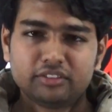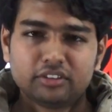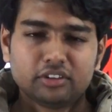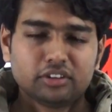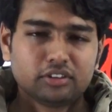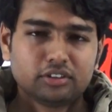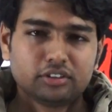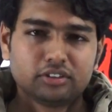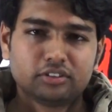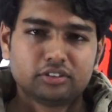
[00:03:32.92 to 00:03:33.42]
is
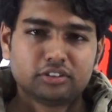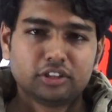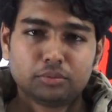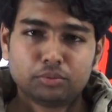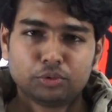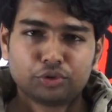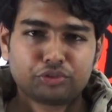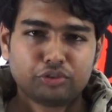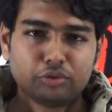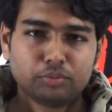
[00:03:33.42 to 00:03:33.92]
the
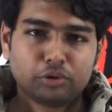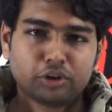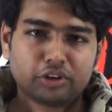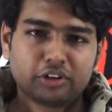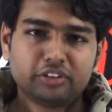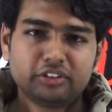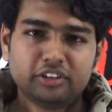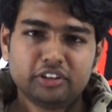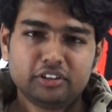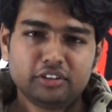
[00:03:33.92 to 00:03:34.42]
most
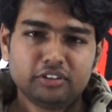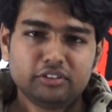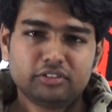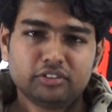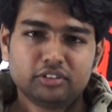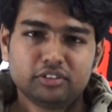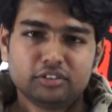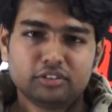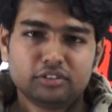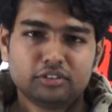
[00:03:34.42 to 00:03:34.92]
important thing is
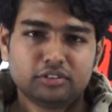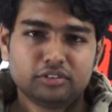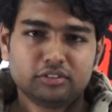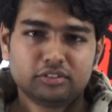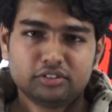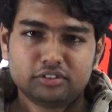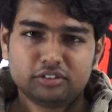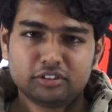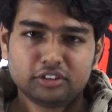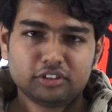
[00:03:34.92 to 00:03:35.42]

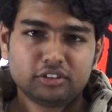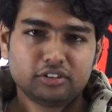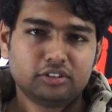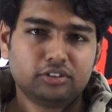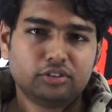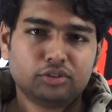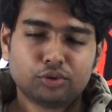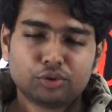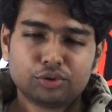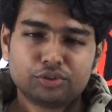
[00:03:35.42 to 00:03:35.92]
the
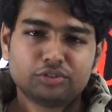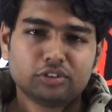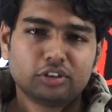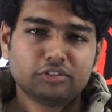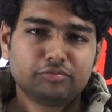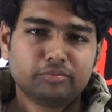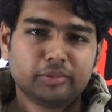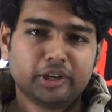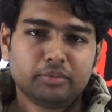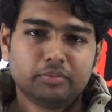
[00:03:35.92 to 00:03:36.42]
notes
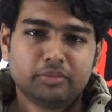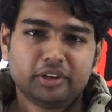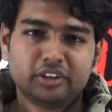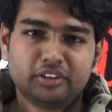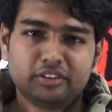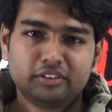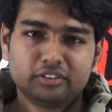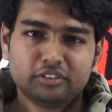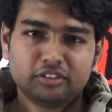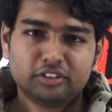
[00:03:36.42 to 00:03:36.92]
of ma'am
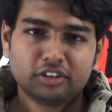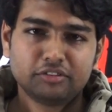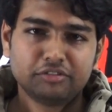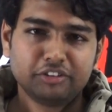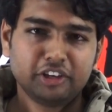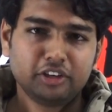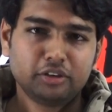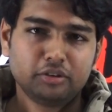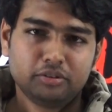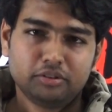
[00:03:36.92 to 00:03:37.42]
and the
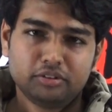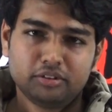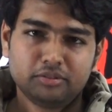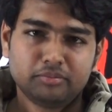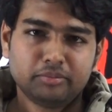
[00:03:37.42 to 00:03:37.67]
way